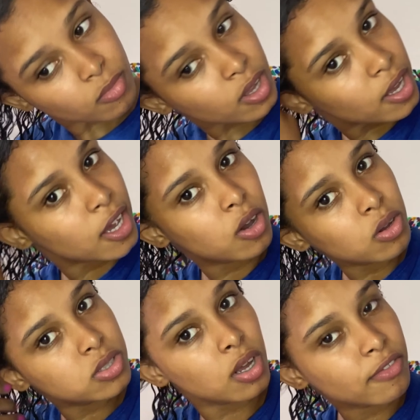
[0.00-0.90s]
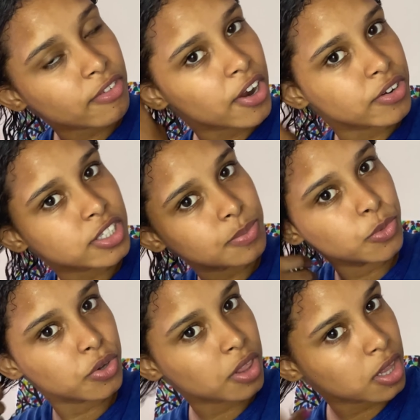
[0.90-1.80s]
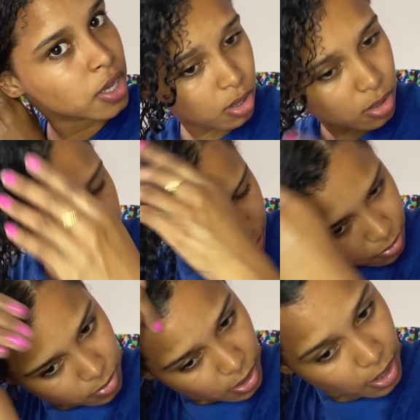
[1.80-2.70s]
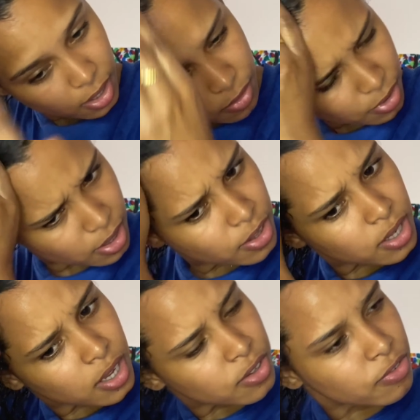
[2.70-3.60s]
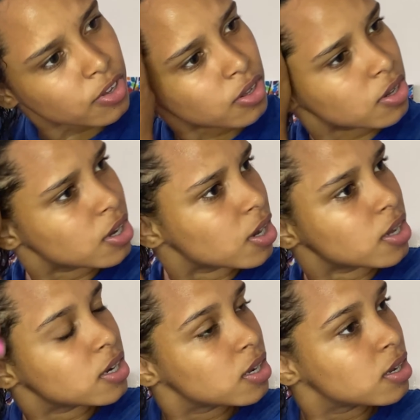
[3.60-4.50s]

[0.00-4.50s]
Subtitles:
It goes on very smoothly and it really does feel good.